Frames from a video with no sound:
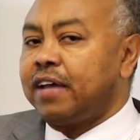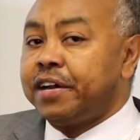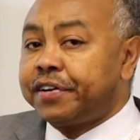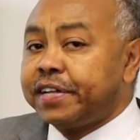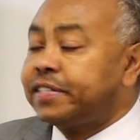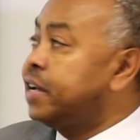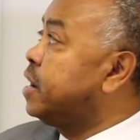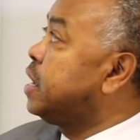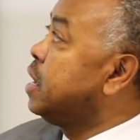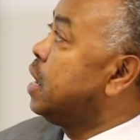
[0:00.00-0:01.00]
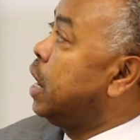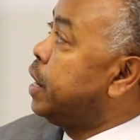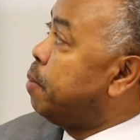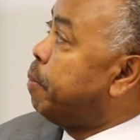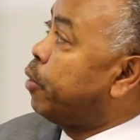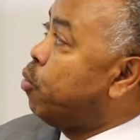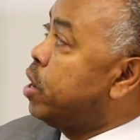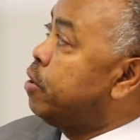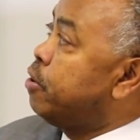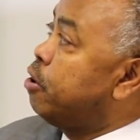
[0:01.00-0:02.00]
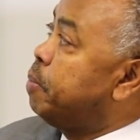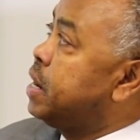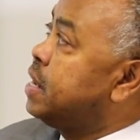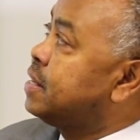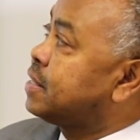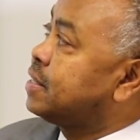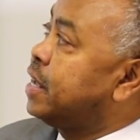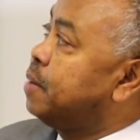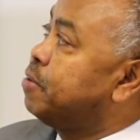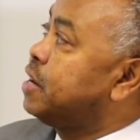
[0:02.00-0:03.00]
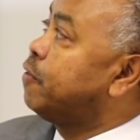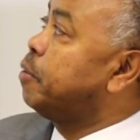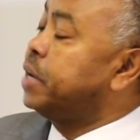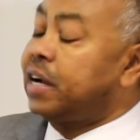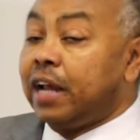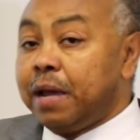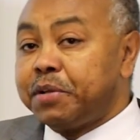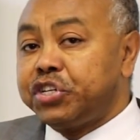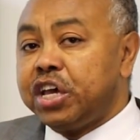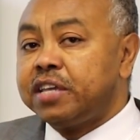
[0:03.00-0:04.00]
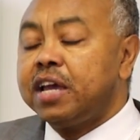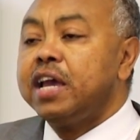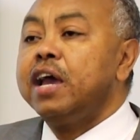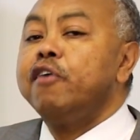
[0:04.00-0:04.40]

And interestingly, number one globally is sustainable development and climate change.